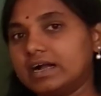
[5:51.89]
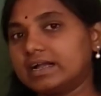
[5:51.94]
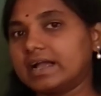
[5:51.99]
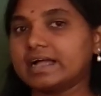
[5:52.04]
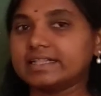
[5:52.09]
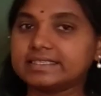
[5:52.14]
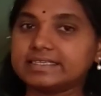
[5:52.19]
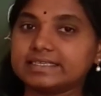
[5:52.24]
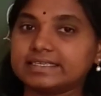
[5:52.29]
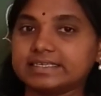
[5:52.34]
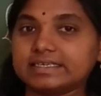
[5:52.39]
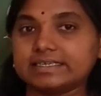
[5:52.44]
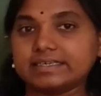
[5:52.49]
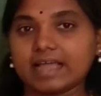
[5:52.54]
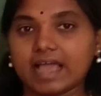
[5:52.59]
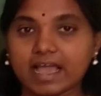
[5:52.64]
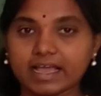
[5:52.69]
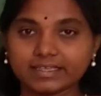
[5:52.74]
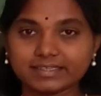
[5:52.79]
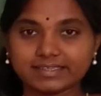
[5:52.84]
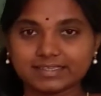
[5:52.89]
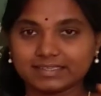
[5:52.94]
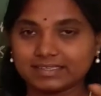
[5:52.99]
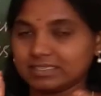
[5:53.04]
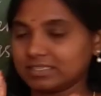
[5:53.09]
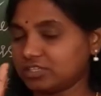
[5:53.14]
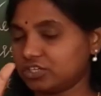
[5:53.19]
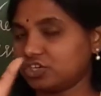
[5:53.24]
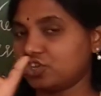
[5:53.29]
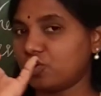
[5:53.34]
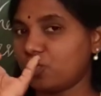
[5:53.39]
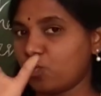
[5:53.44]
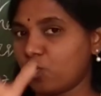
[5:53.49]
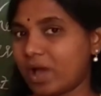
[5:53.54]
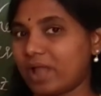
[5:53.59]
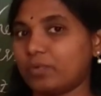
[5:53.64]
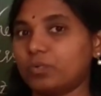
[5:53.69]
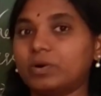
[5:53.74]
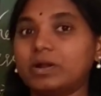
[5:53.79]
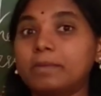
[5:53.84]
considered as, you know,
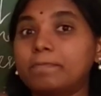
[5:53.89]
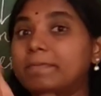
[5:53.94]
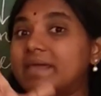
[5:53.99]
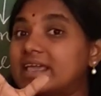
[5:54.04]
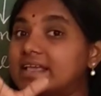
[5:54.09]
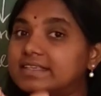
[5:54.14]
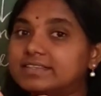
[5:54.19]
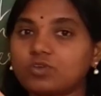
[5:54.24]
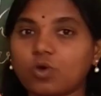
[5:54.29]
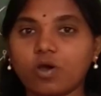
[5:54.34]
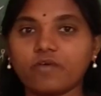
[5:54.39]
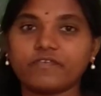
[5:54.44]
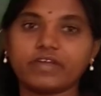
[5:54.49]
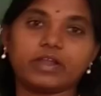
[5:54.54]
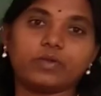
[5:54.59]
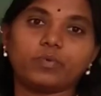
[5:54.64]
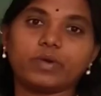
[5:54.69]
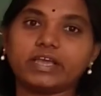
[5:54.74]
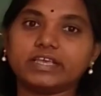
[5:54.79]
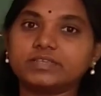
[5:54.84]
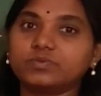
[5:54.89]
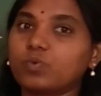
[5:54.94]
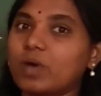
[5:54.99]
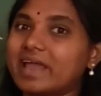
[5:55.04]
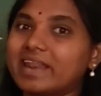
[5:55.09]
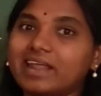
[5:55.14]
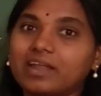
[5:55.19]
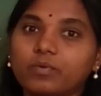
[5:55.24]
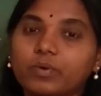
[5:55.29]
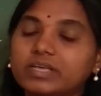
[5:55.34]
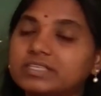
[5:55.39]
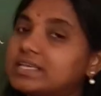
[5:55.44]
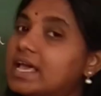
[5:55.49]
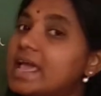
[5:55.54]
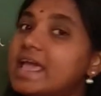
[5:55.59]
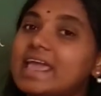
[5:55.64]
one word, piece of advice, one advice.